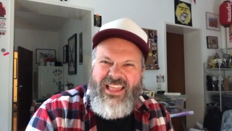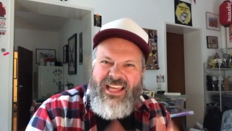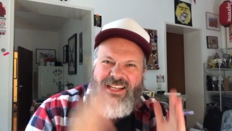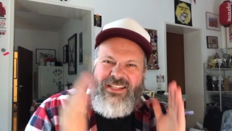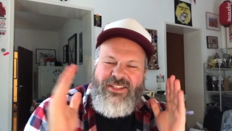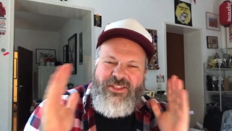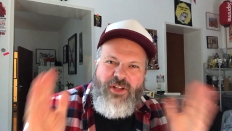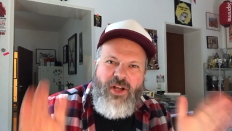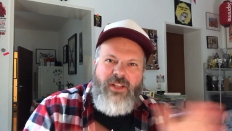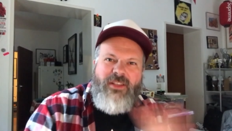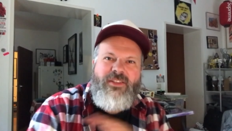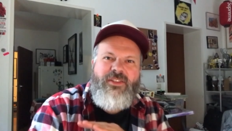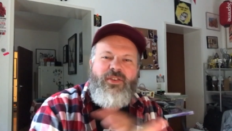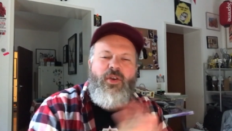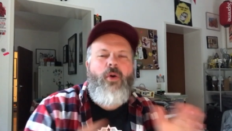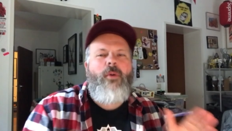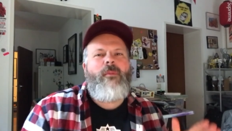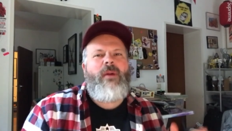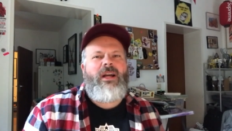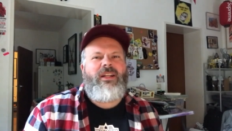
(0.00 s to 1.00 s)
There's not
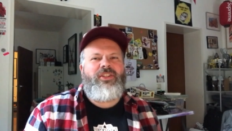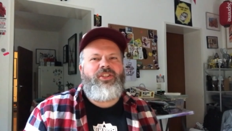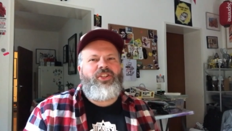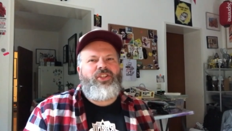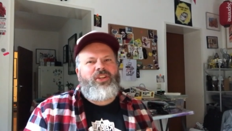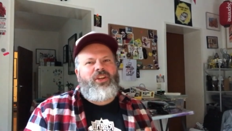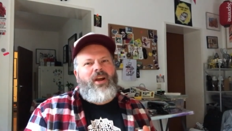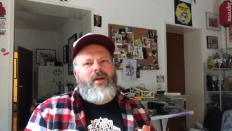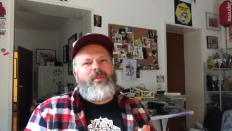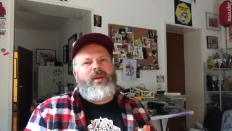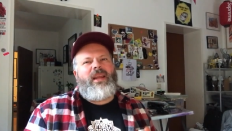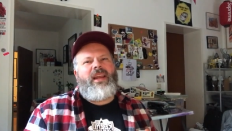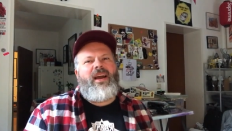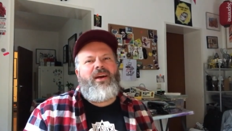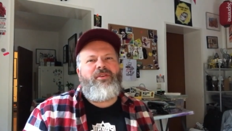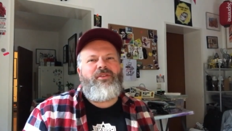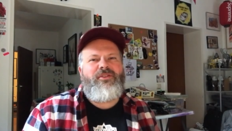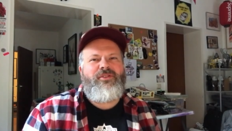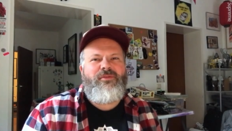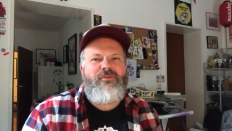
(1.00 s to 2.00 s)
so much coming
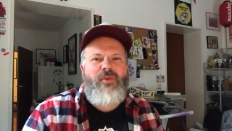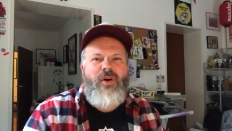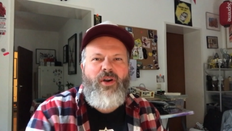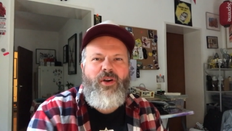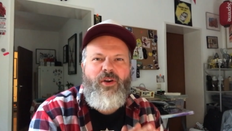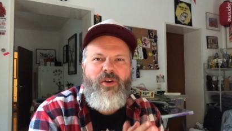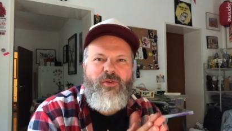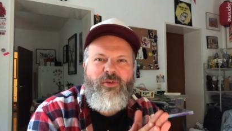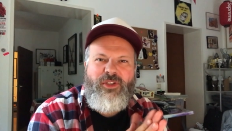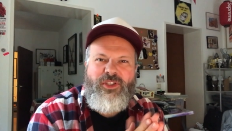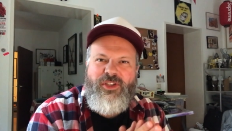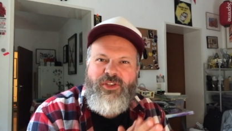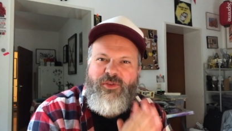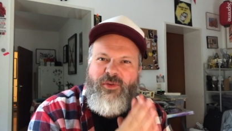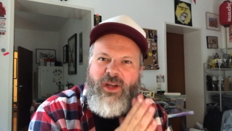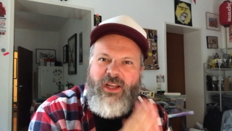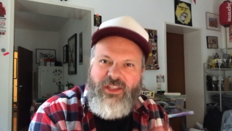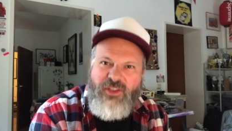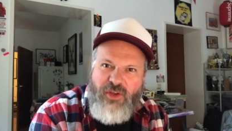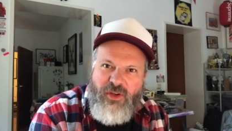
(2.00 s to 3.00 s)
out tomorrow, which is
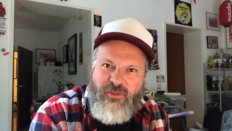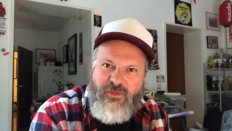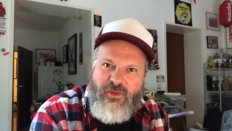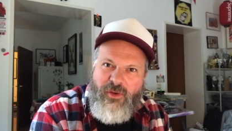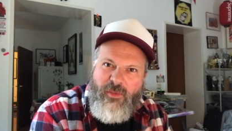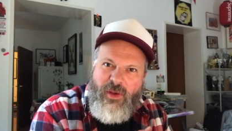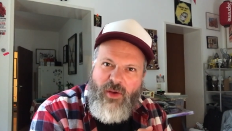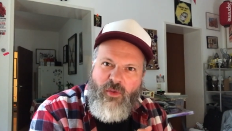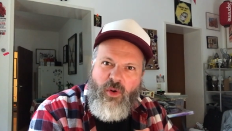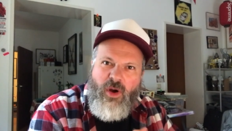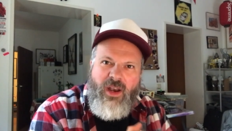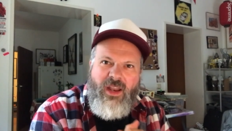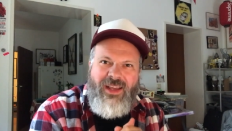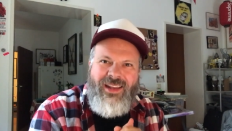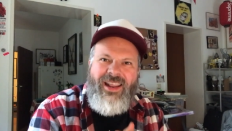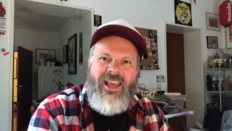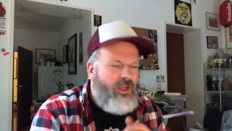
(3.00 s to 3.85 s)
quite good for my wallet.